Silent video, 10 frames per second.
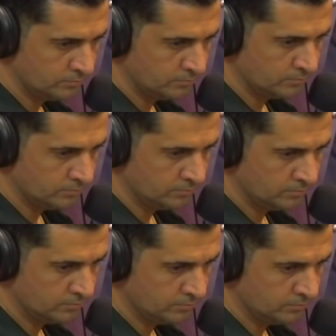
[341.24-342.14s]

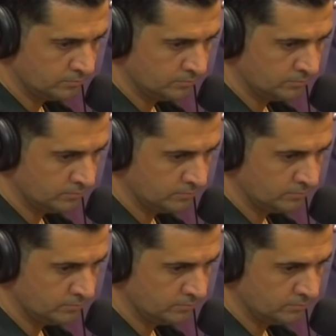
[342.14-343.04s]

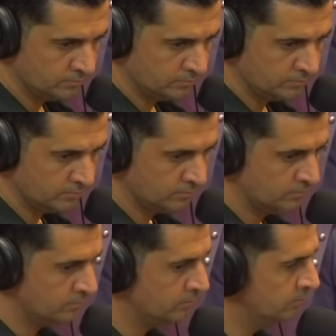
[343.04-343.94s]

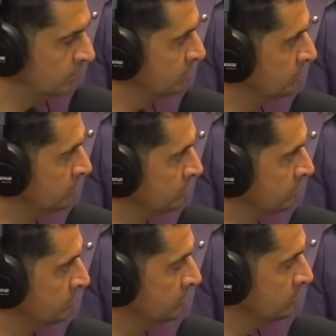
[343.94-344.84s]

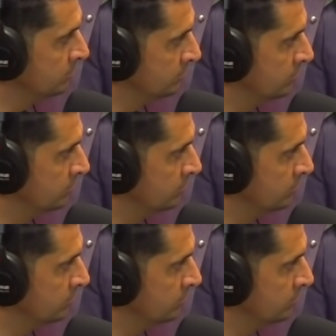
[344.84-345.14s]
No words are spoken by the person on screen.